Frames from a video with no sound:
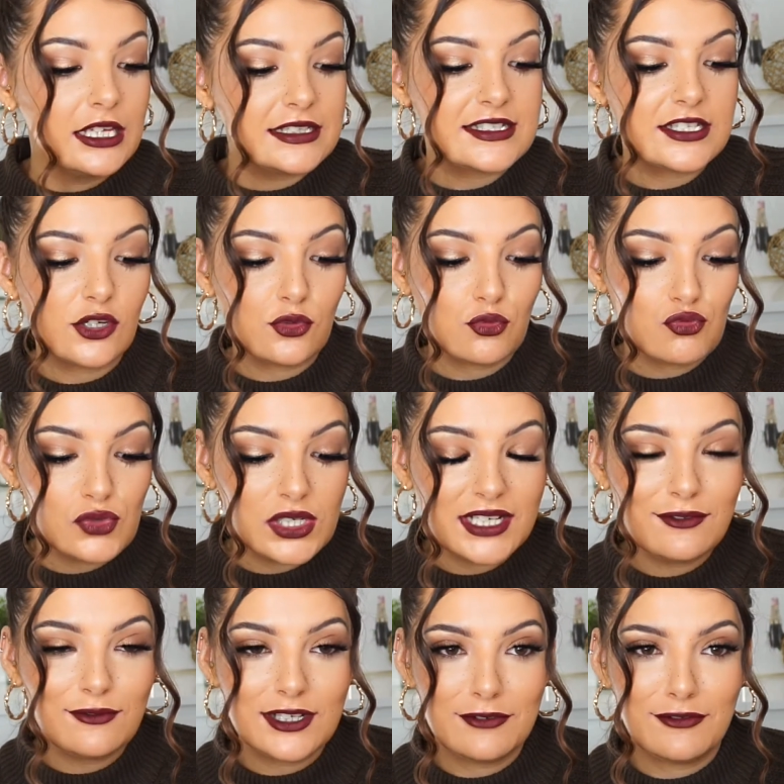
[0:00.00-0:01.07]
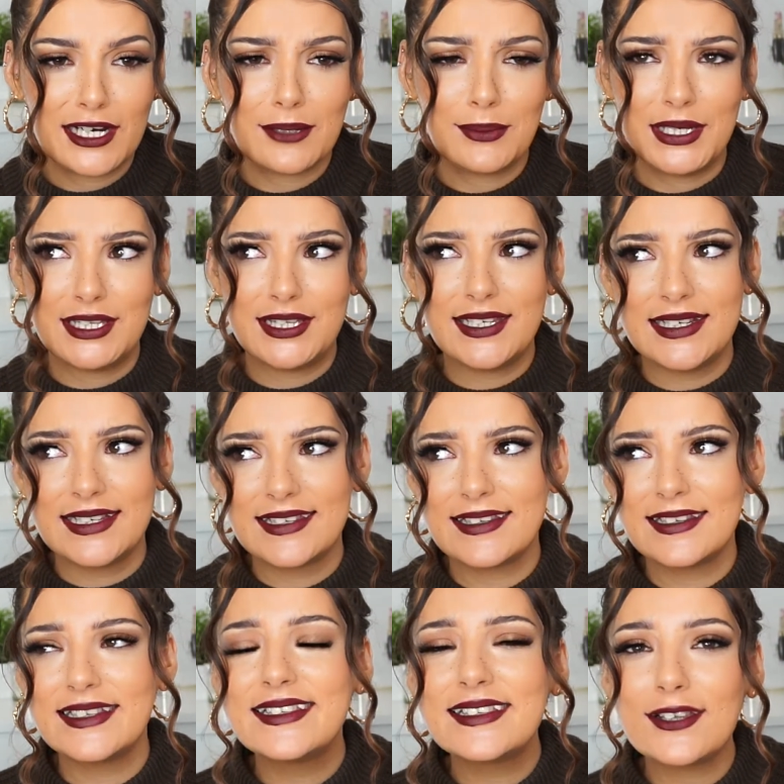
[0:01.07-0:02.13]
So really recommend this,
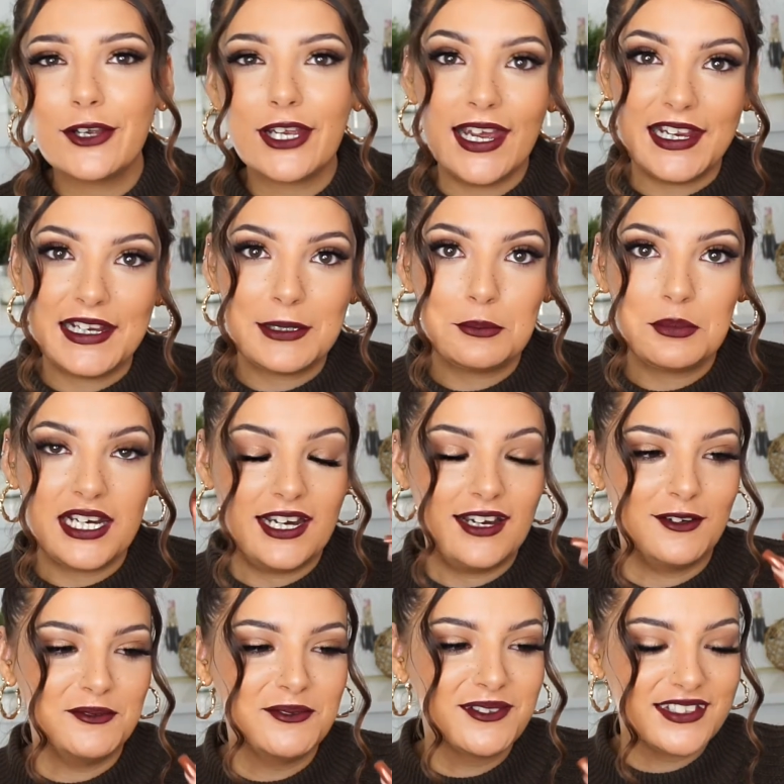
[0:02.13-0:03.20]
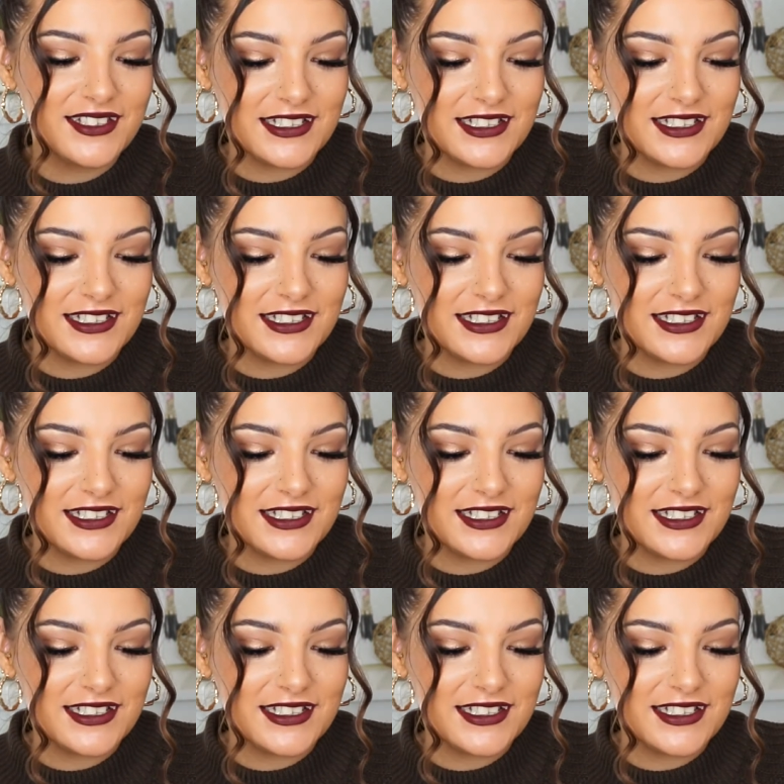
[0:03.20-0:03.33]
and it's like £8.